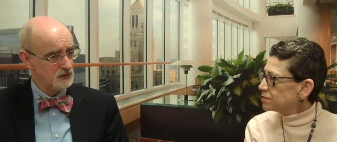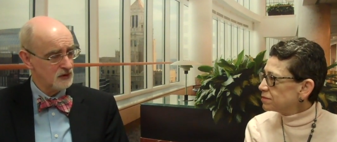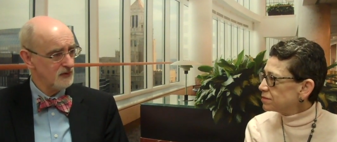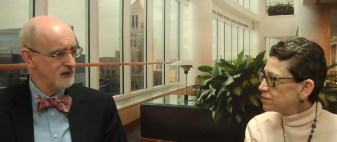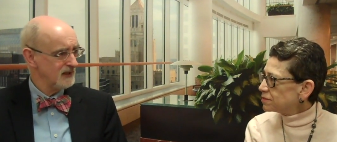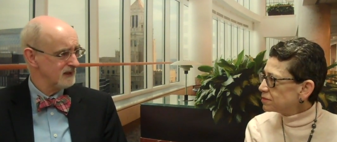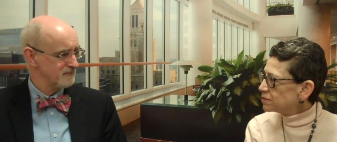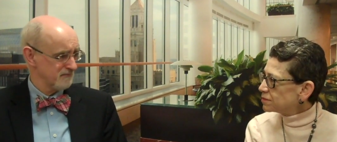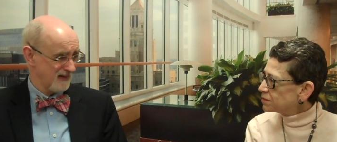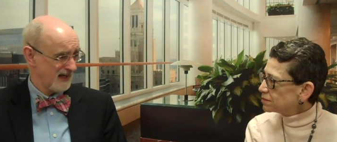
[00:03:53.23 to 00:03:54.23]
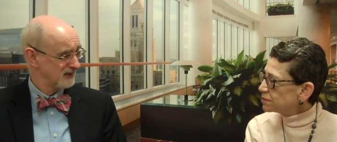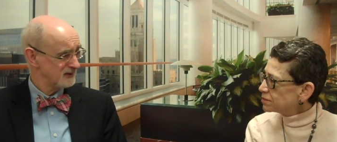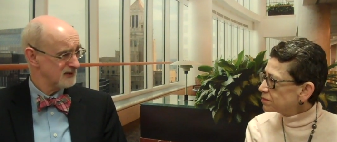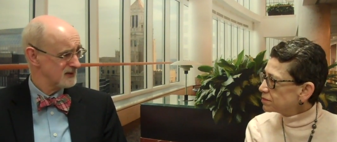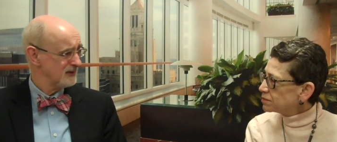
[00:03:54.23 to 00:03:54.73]
Speaker 1: do you think it
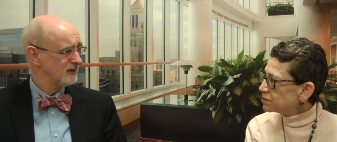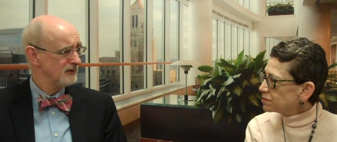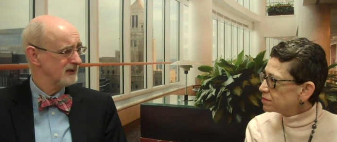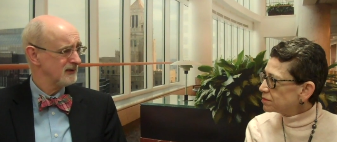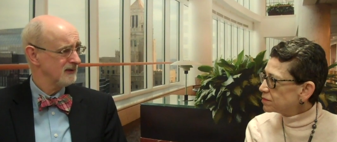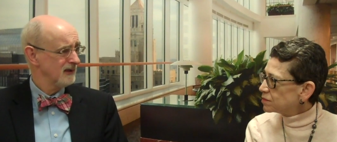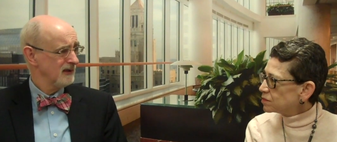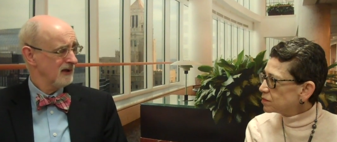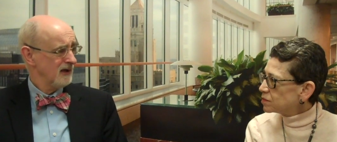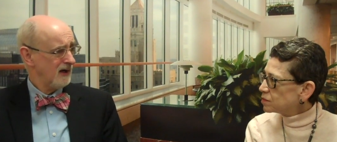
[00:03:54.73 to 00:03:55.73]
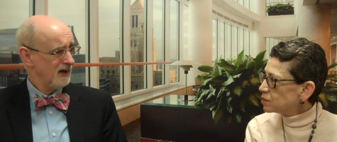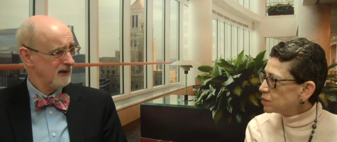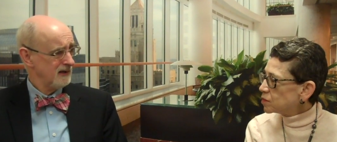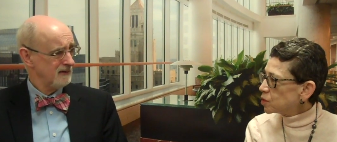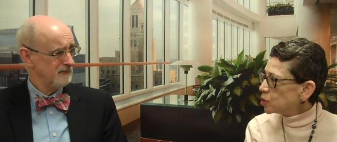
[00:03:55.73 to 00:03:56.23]
matters though that
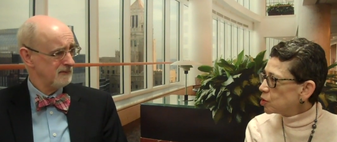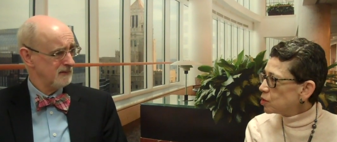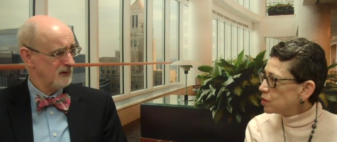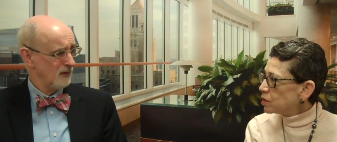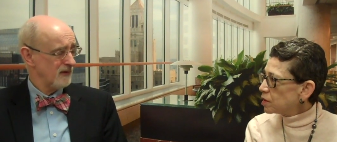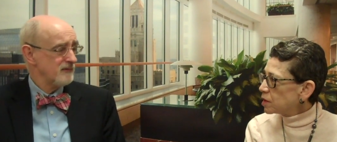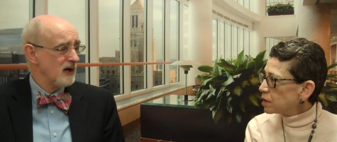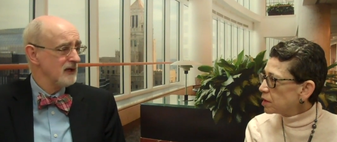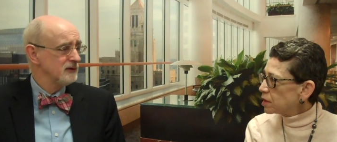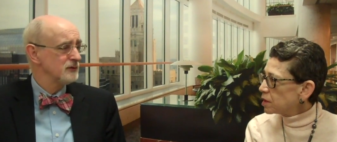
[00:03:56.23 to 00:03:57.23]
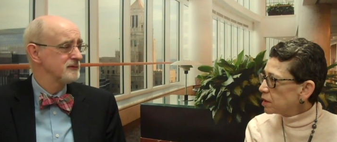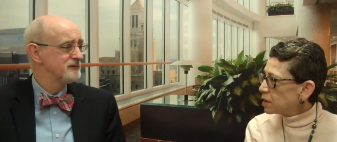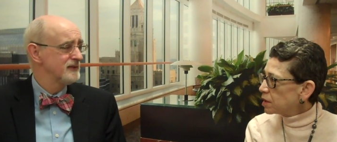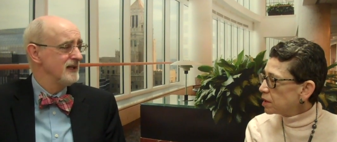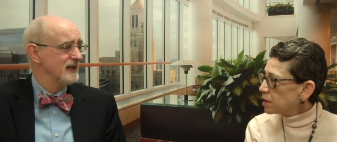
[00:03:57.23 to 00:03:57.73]
I, you know, if I've gone gluten
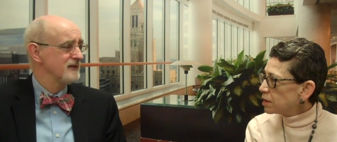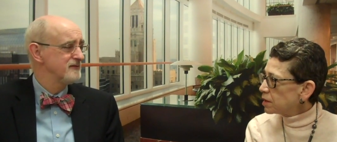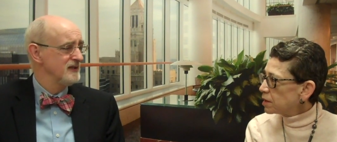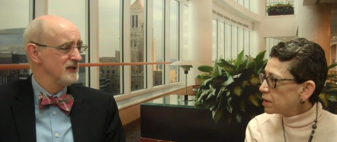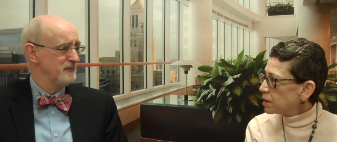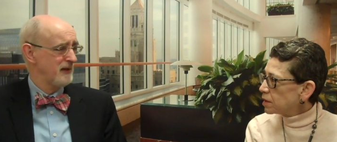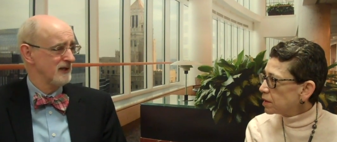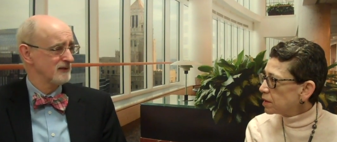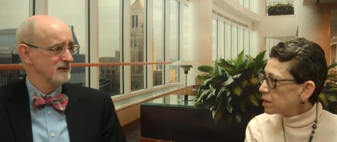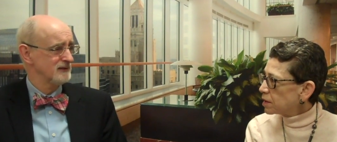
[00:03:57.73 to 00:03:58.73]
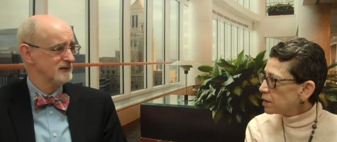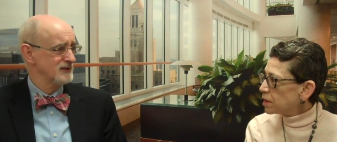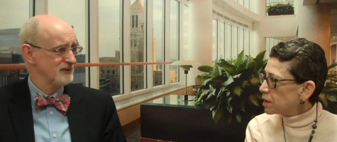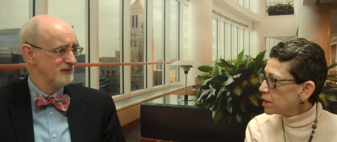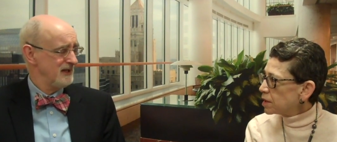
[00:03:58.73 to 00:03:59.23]
free and I feel better,
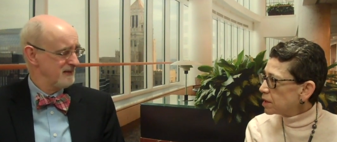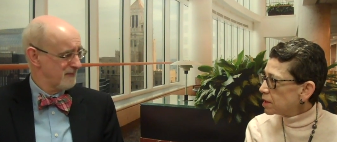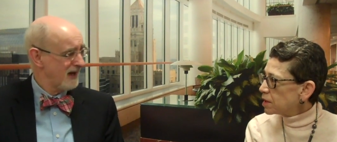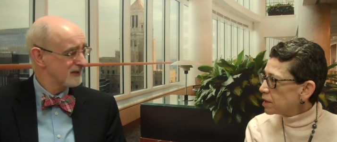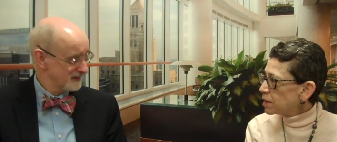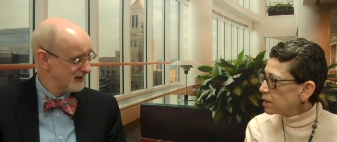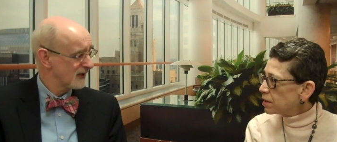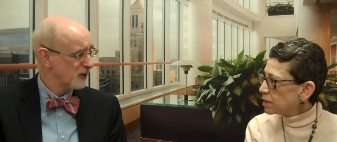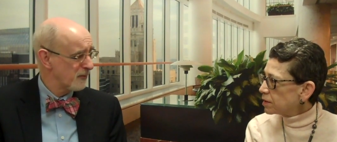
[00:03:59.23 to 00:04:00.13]
does it really matter that I